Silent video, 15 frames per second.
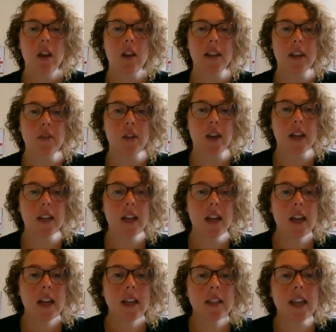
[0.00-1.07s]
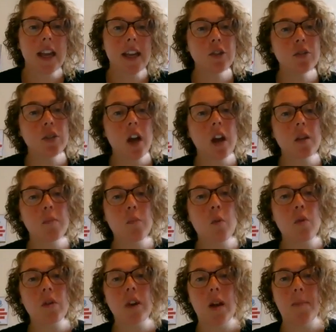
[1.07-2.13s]
They write, "Can you talk
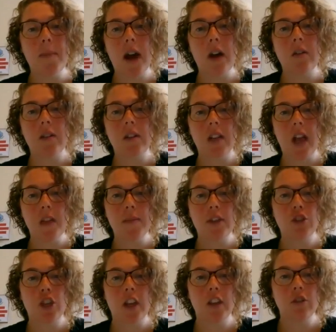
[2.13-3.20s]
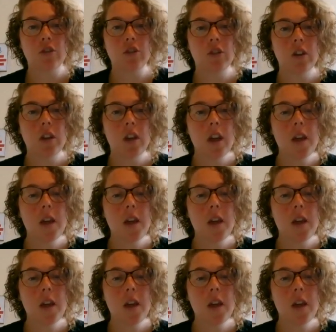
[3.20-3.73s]
more about climate change?